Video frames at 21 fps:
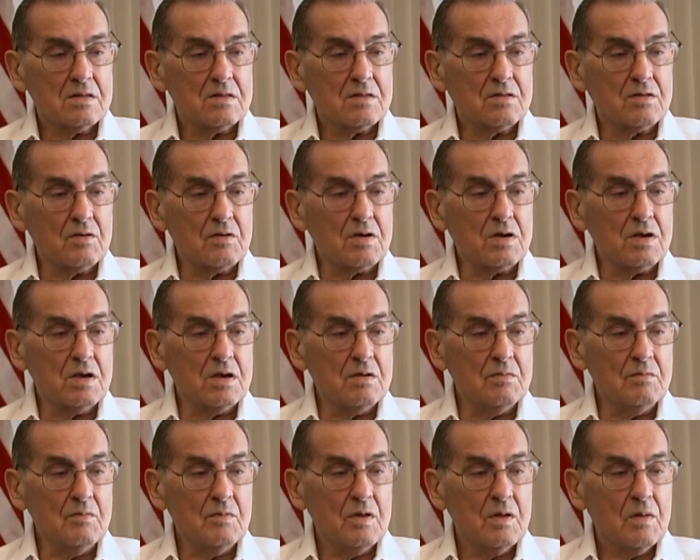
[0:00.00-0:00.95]
took
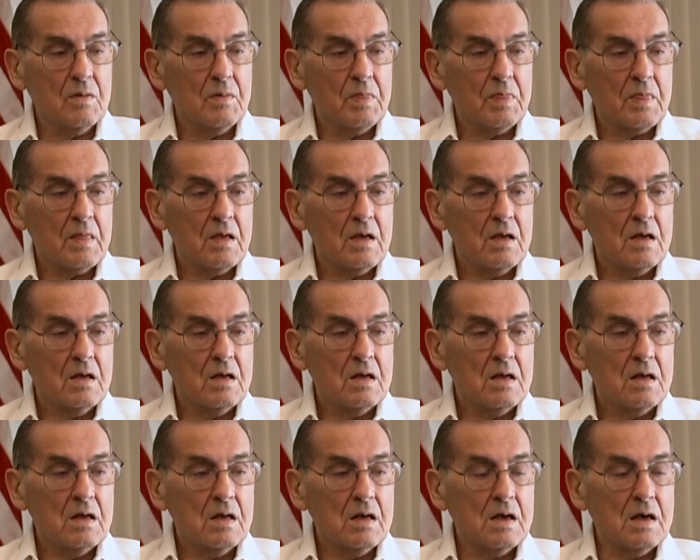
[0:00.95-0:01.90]
him,
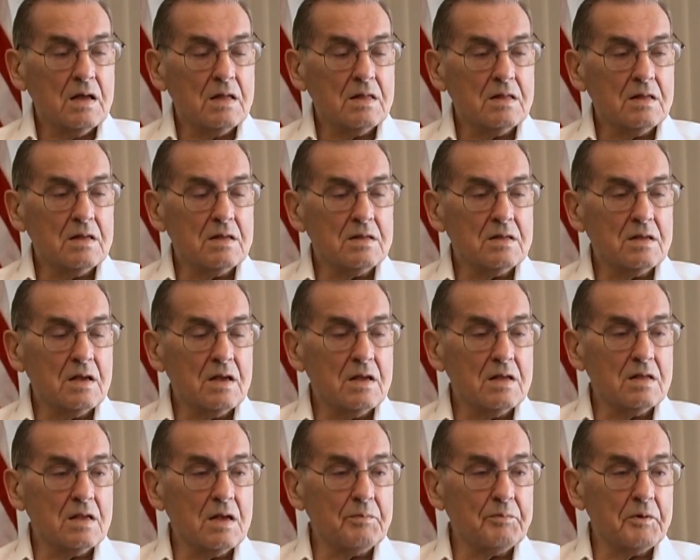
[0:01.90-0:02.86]
and
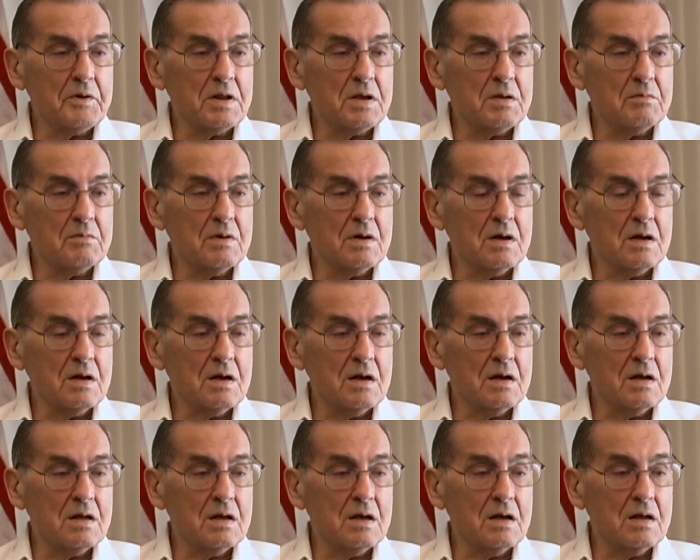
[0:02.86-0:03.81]
they put him
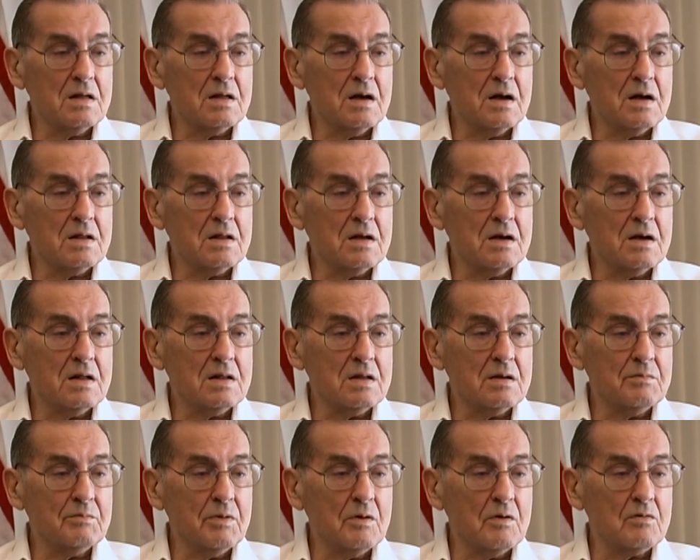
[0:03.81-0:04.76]
on a
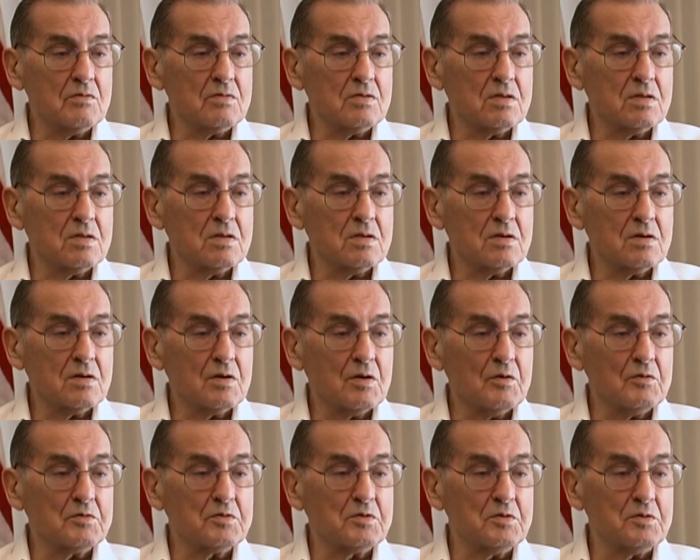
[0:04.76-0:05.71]
boat to
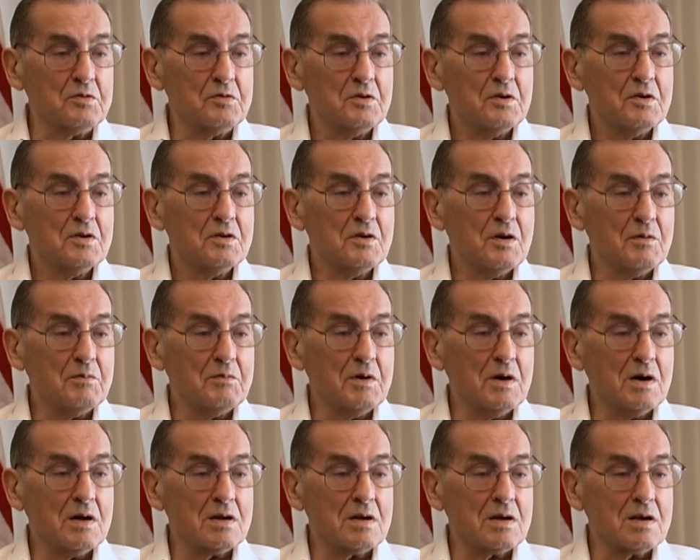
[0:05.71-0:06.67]
go to
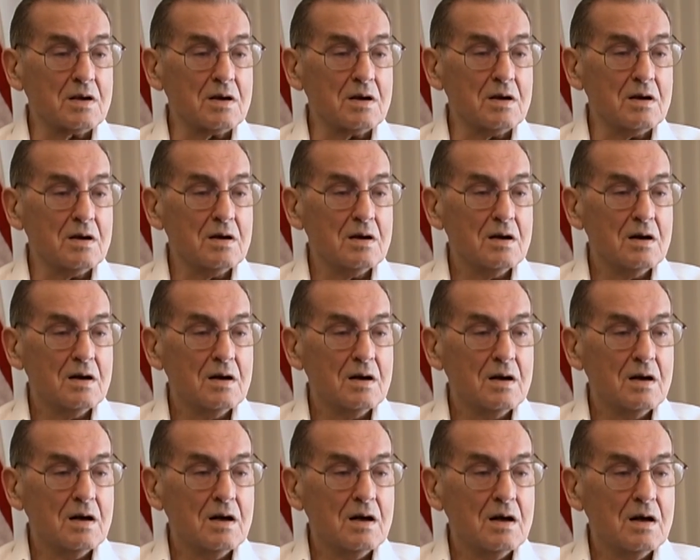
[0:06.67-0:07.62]
America.
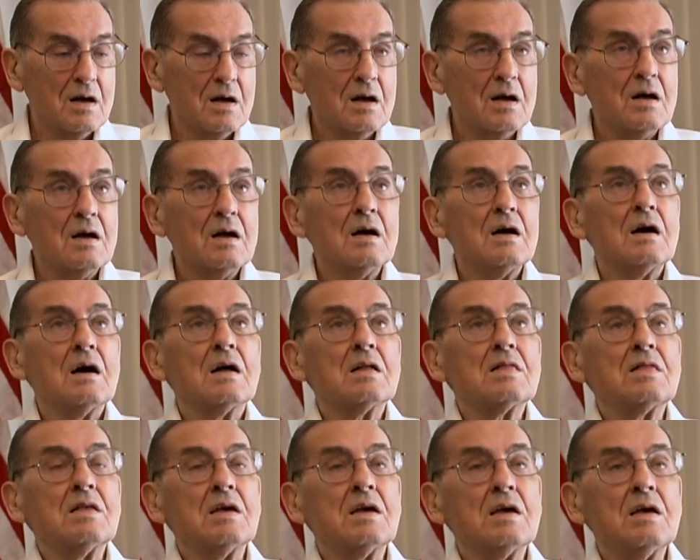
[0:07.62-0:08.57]
I
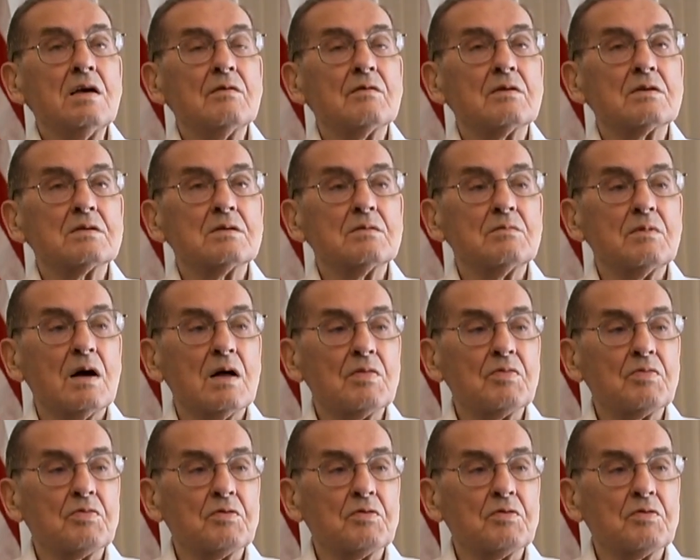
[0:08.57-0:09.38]
think he was about